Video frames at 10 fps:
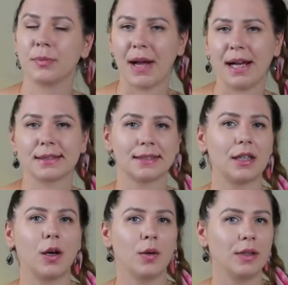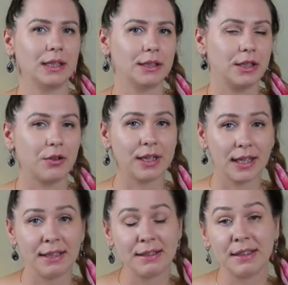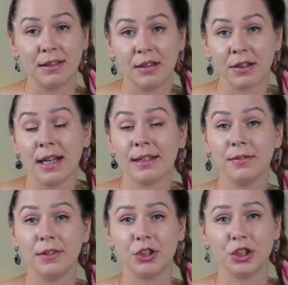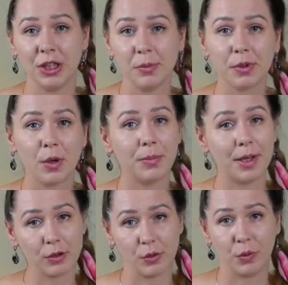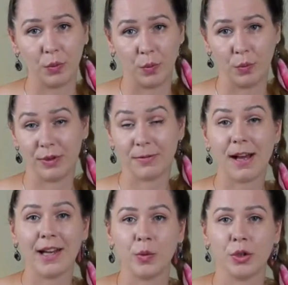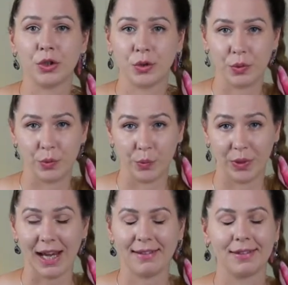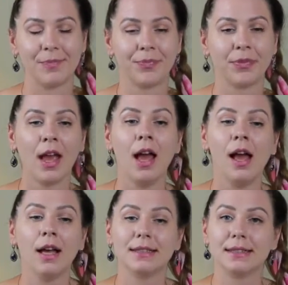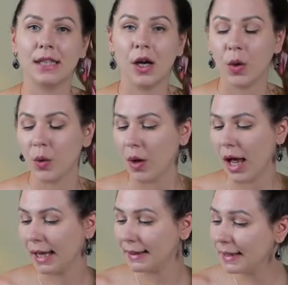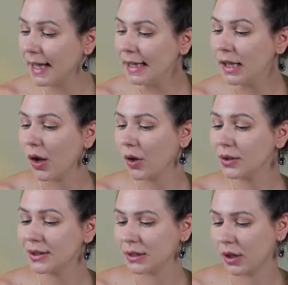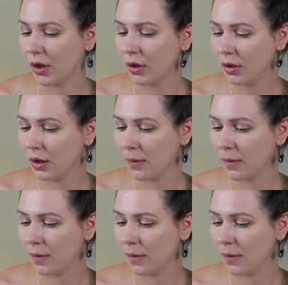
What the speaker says: bucks. So it's relatively cheap compared to the value which you get. So, and then also